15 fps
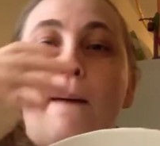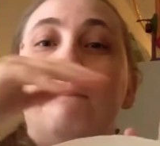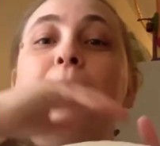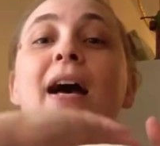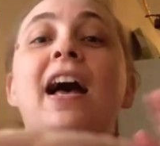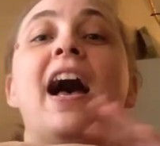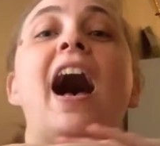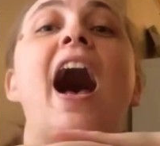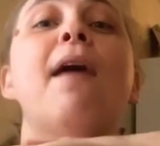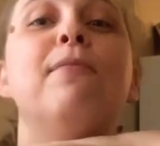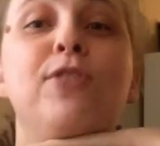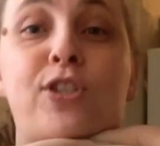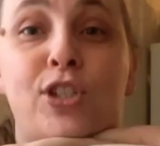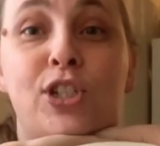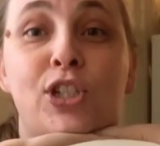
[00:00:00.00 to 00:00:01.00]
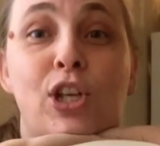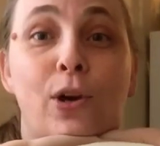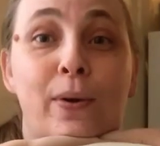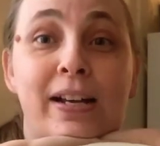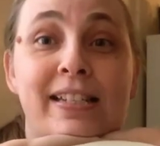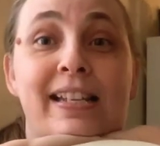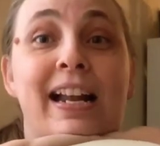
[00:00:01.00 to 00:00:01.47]
But I was so
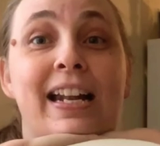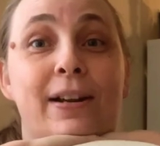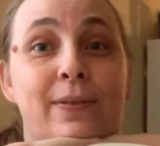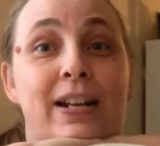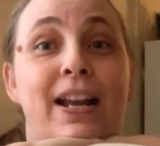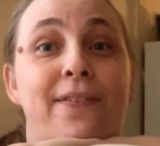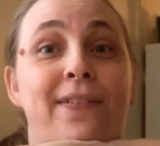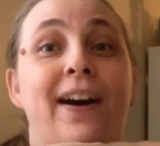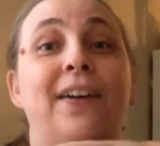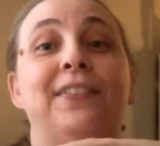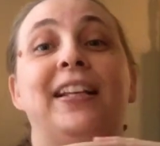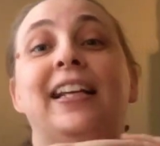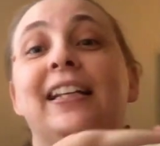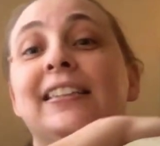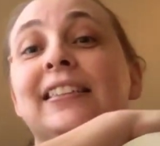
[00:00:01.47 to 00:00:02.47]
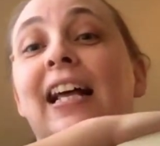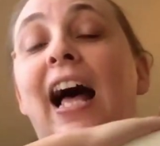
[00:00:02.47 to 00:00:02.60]
excited when I found these.